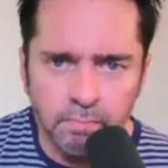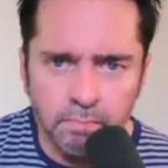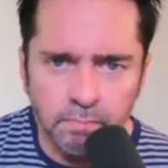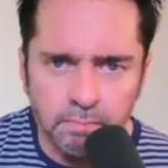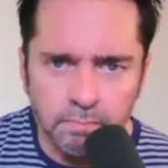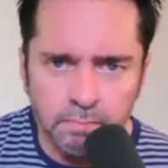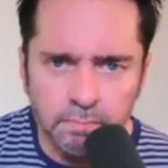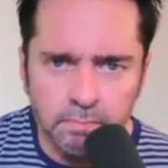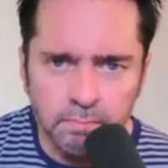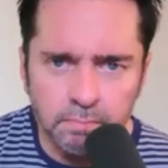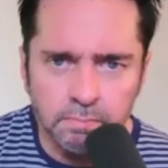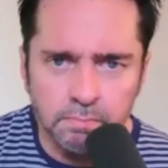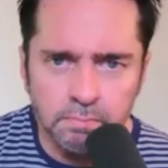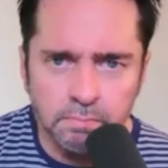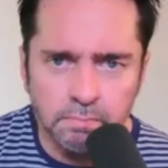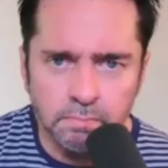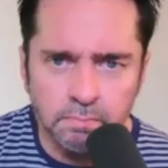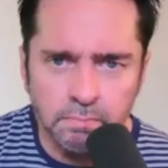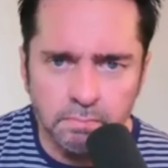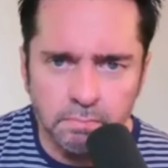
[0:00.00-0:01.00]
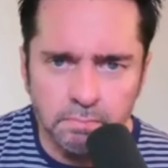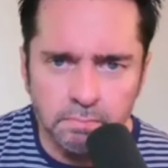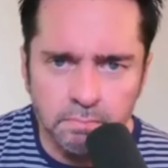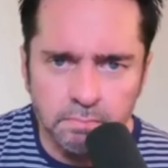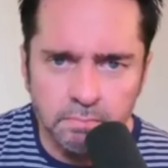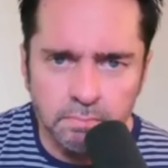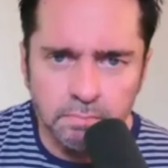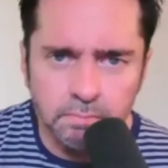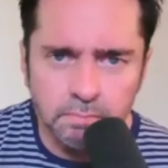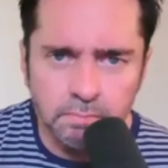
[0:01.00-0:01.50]

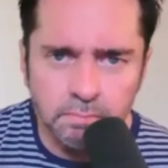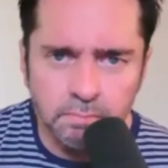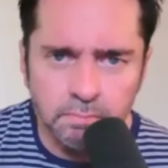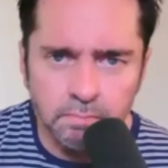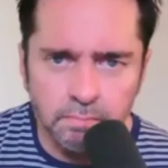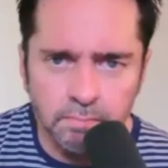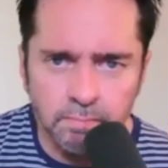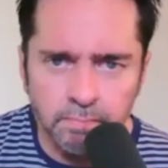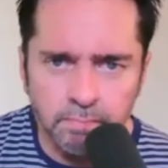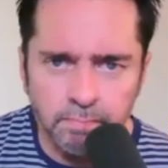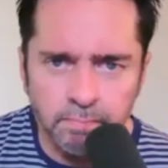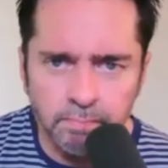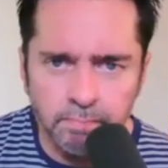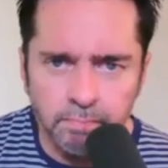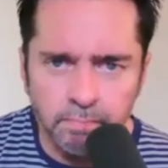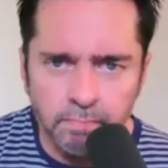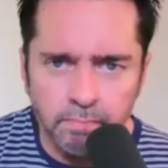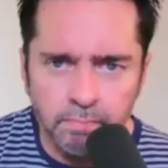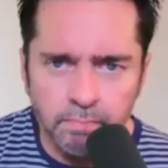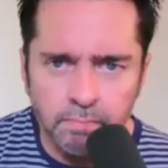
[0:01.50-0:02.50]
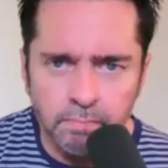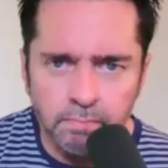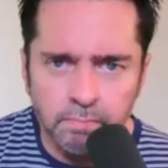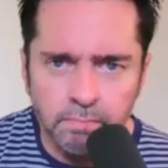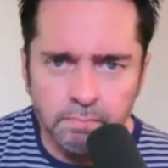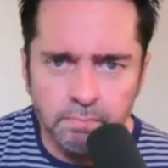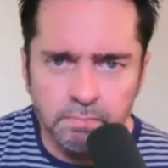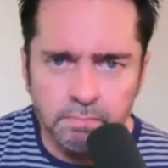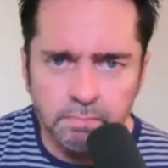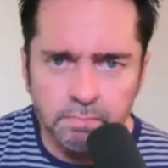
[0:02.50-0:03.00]

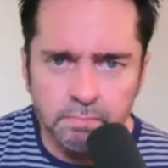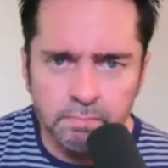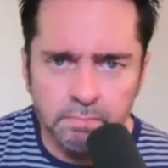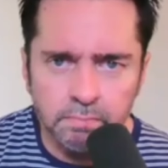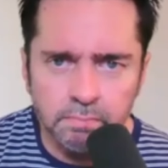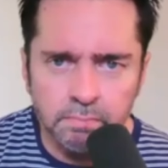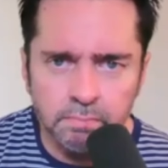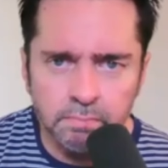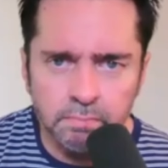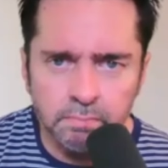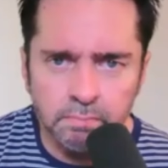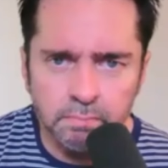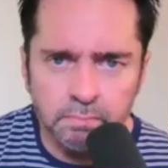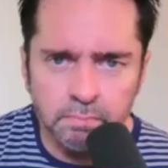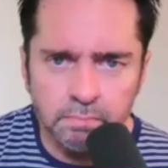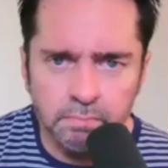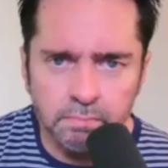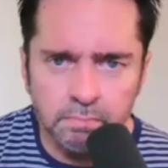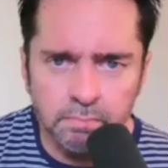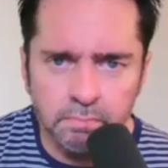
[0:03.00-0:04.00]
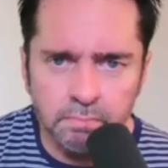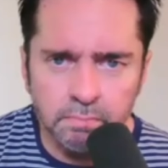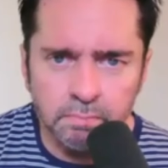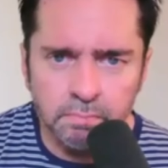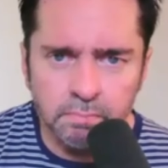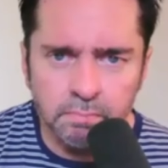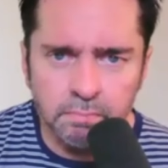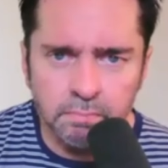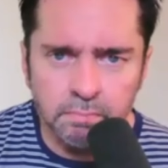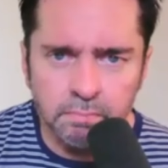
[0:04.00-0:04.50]

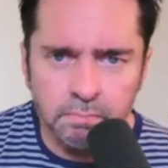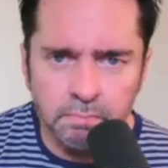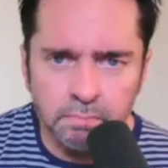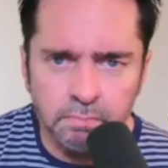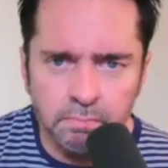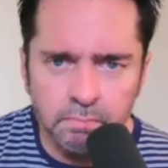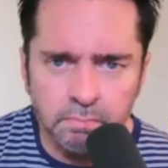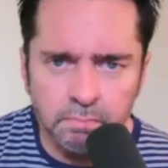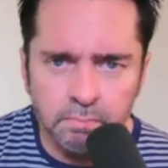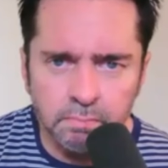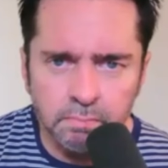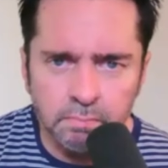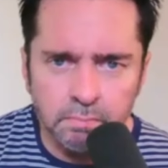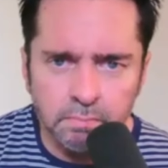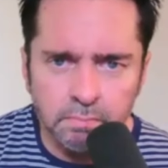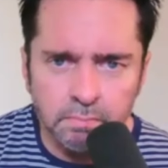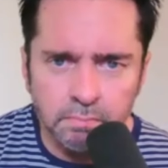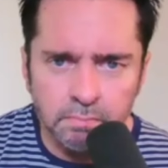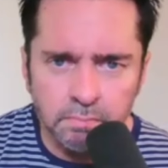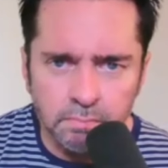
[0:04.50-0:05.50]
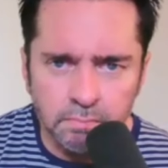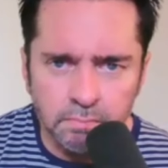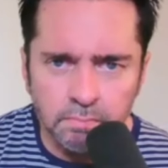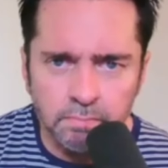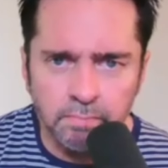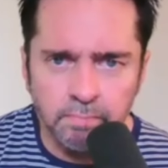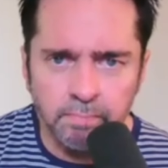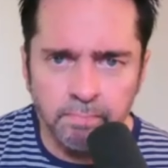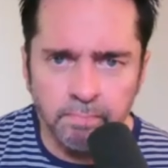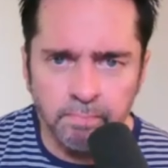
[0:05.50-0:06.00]

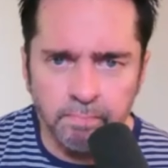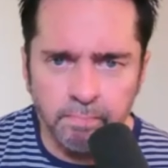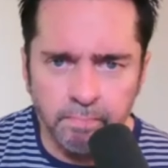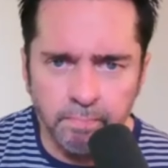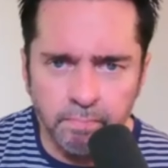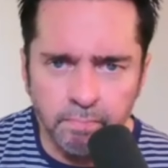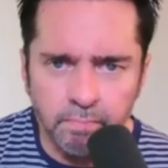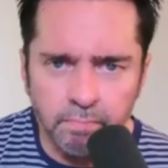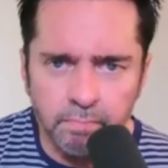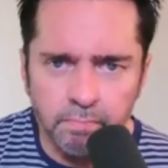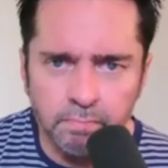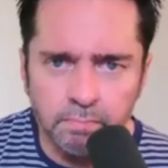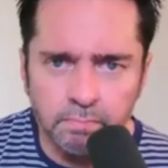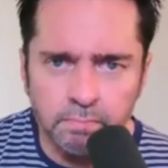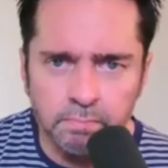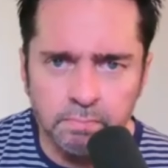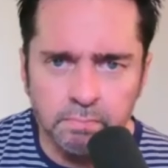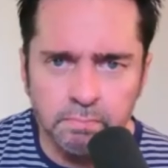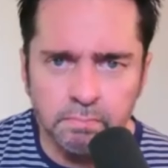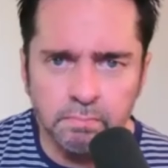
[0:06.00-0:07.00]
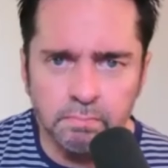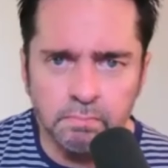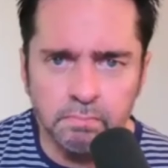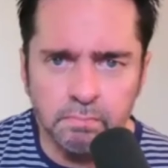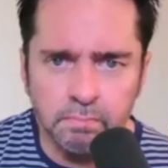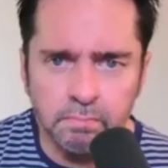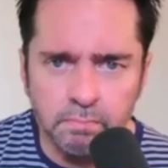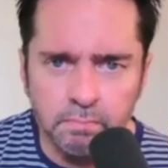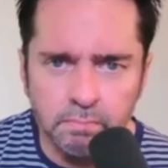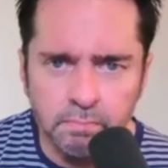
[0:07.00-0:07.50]

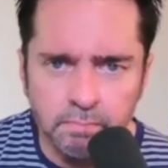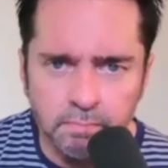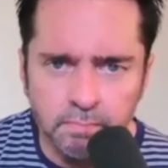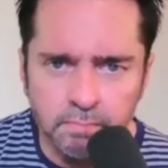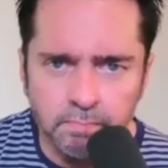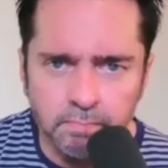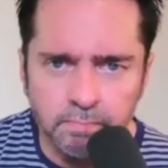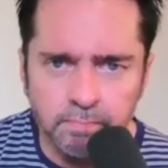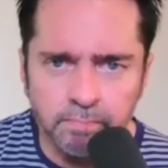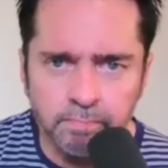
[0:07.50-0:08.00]
(not speaking)